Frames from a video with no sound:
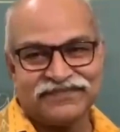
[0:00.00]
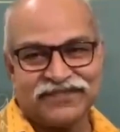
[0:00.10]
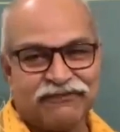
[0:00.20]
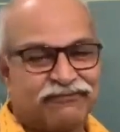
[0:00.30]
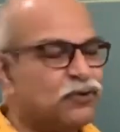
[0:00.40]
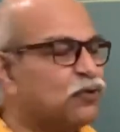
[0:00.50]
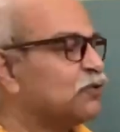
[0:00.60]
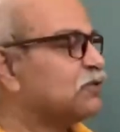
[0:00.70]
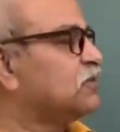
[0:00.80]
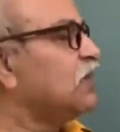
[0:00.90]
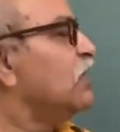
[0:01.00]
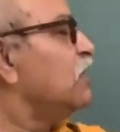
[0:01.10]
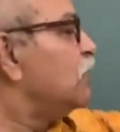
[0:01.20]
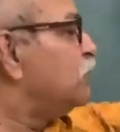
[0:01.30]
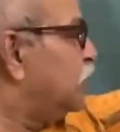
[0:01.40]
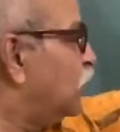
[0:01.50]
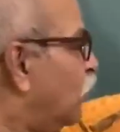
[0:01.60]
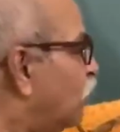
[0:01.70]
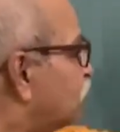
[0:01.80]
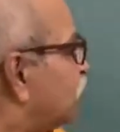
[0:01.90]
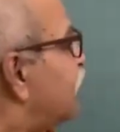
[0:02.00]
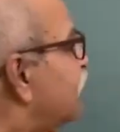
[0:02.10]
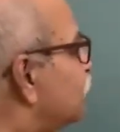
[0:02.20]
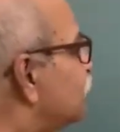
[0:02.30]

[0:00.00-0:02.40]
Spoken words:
If you go still beyond that,